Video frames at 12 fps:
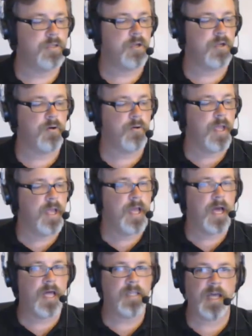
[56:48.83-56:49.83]
So
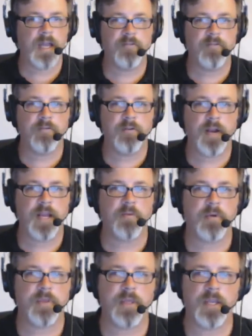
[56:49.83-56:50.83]
a lot of variety
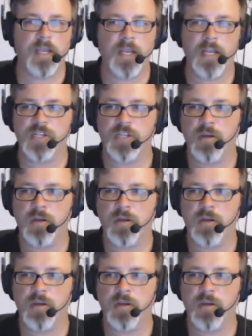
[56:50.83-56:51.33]
within each